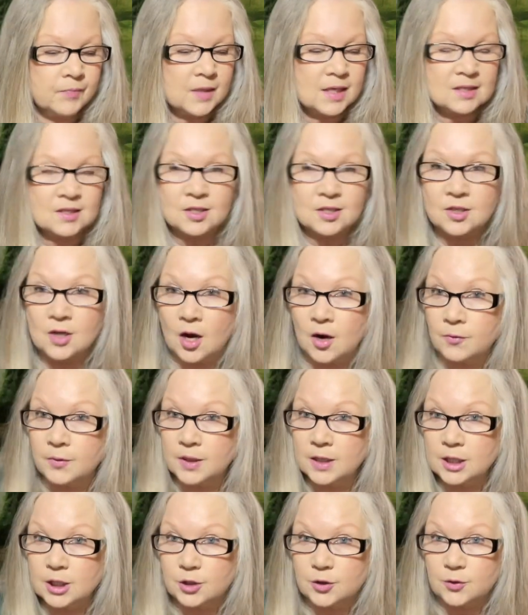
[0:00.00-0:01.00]
it's not
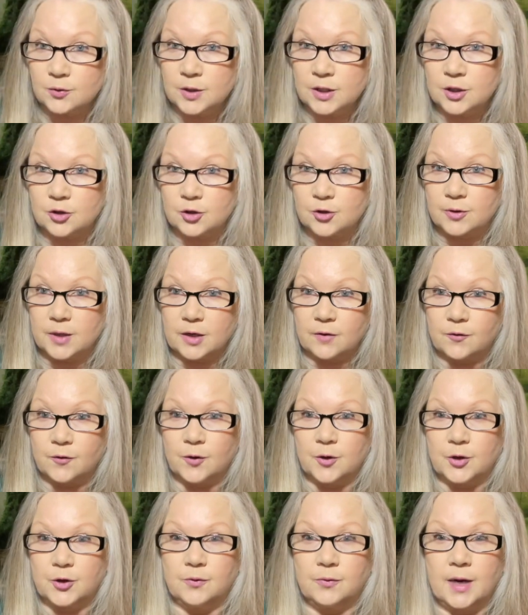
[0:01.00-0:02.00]
really doing the trick for
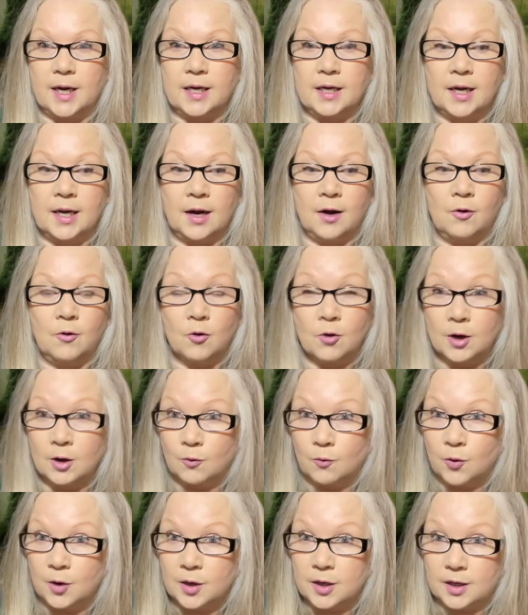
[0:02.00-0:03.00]
you right now, or
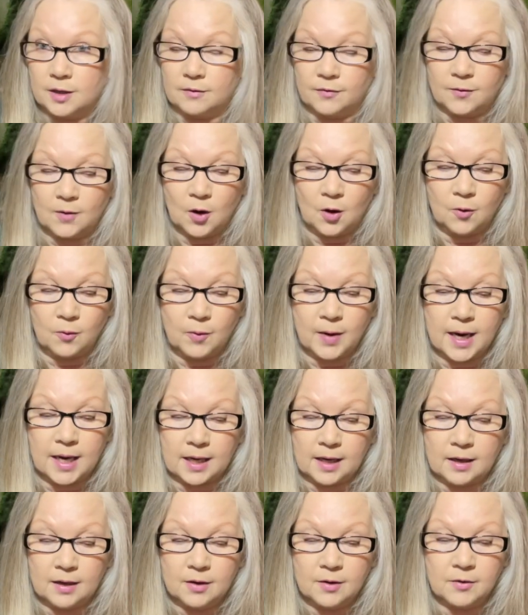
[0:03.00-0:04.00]
it would have
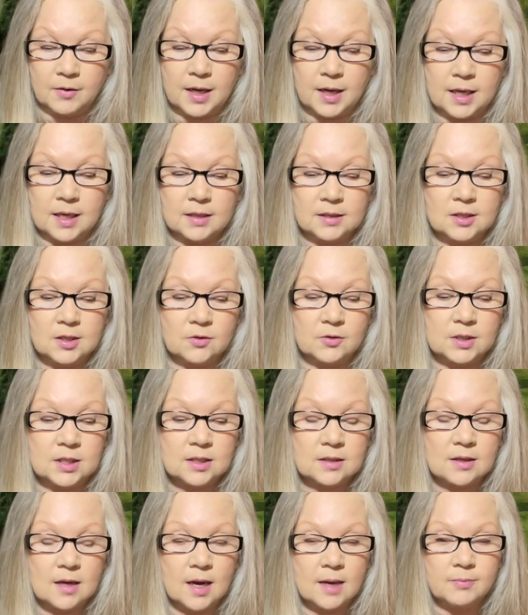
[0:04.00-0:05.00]
already, okay? So it's
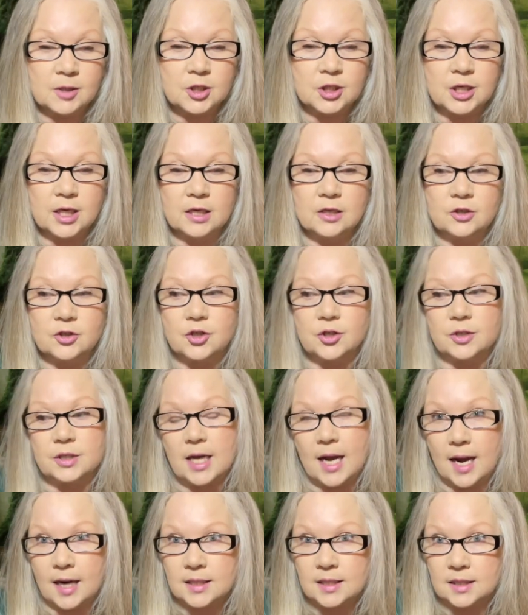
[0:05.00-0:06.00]
time to change your
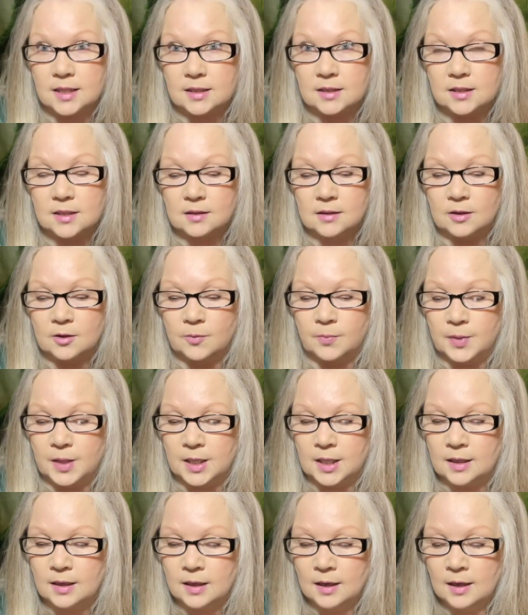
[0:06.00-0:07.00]
tactics a little
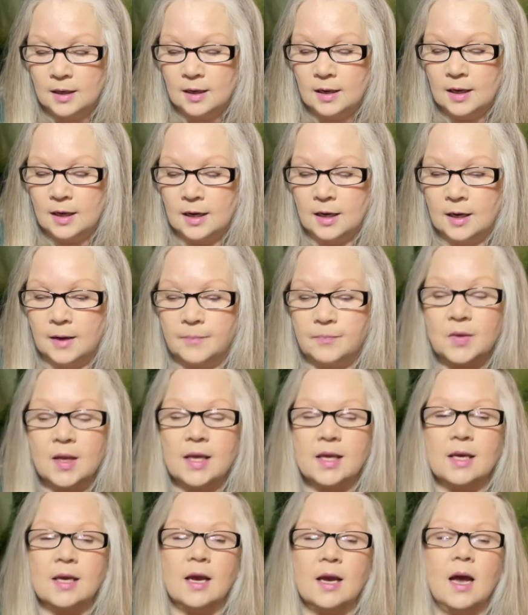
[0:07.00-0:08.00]
bit.
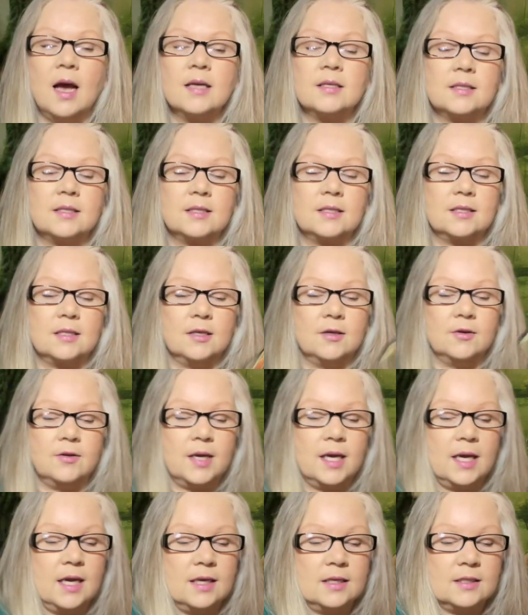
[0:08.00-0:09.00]
Yes,
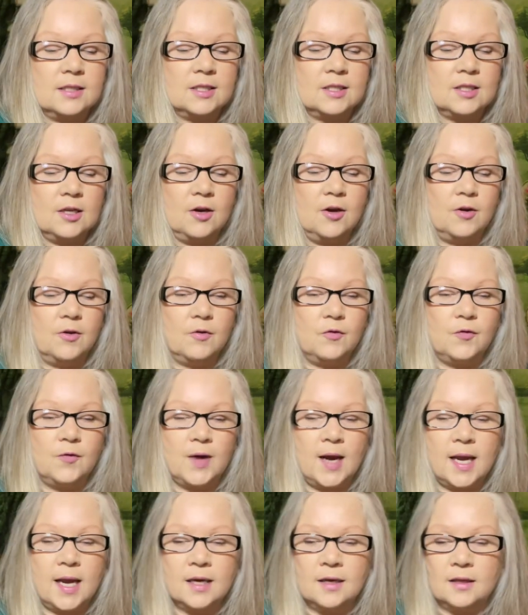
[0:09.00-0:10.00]
okay, so
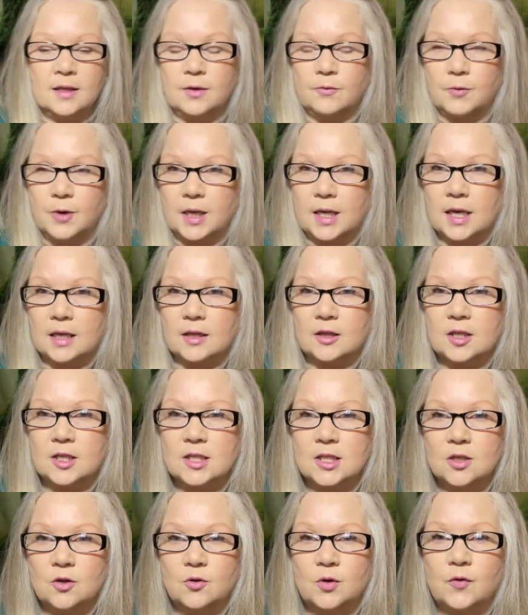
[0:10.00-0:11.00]
finally we get
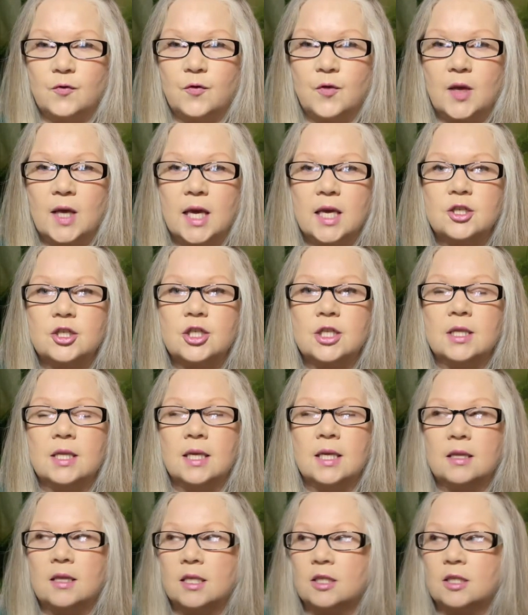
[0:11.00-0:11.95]
this notification that